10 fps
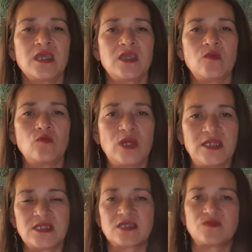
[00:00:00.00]
it really
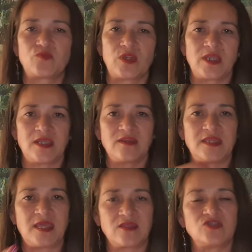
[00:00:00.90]
does bring in
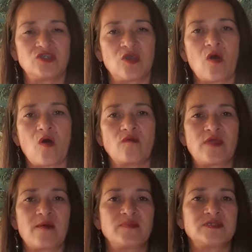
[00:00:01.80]
the energy of
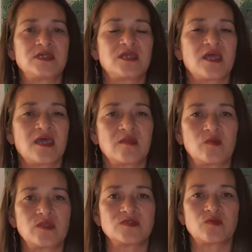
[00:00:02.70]
that particular
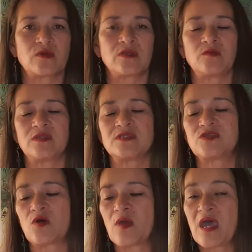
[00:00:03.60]
animal that's working with us.
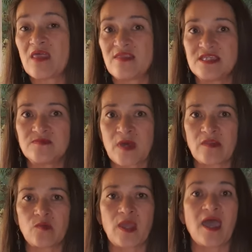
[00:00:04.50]
So this
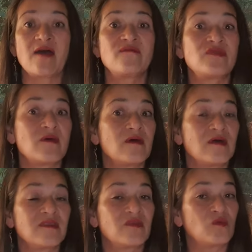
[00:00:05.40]
month we have
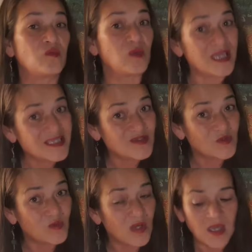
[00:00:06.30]
the
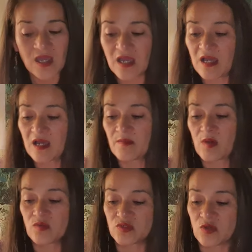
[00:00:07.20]
weasel.
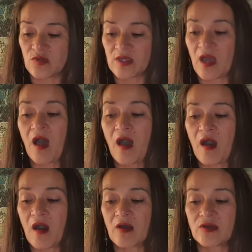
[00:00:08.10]
I'll show you the
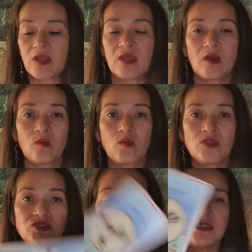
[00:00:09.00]
card,
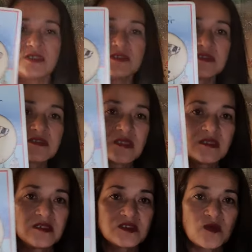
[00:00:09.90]
which is
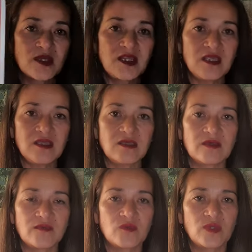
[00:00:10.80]
this one here,
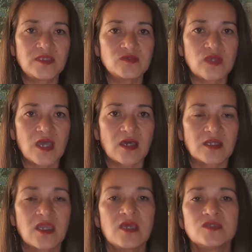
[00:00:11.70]
the weasel
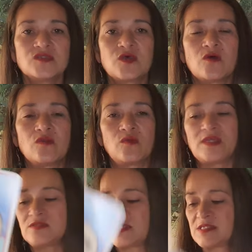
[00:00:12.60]
card. So the
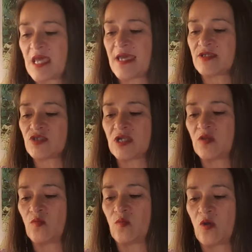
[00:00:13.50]
weasel is
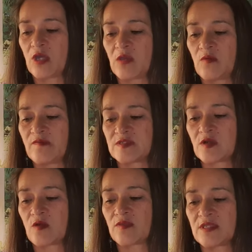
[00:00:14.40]
actually working with us a
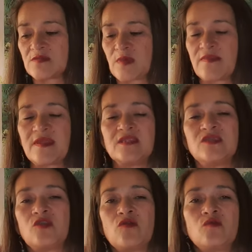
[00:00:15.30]
lot this month, and
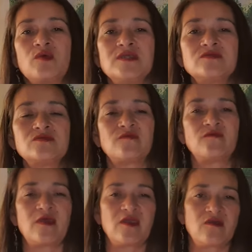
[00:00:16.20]
you know, the weasel's
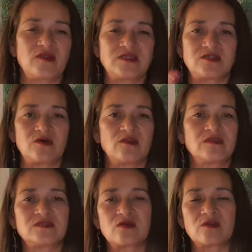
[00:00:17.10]
very stealth.
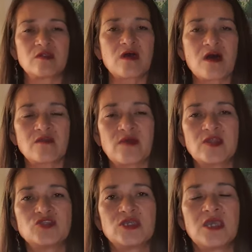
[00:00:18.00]
It's got a lot of
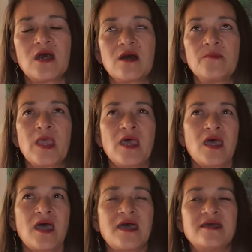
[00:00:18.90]
energy, you
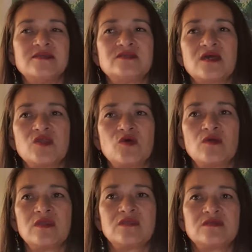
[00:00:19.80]

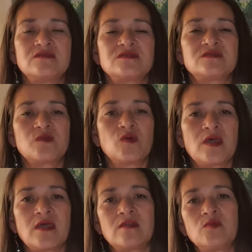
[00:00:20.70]
know, it's a
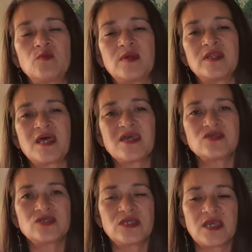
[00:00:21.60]
smaller animal, but it
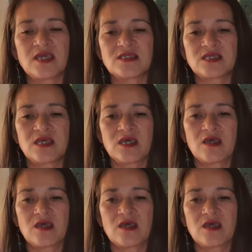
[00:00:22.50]
actually has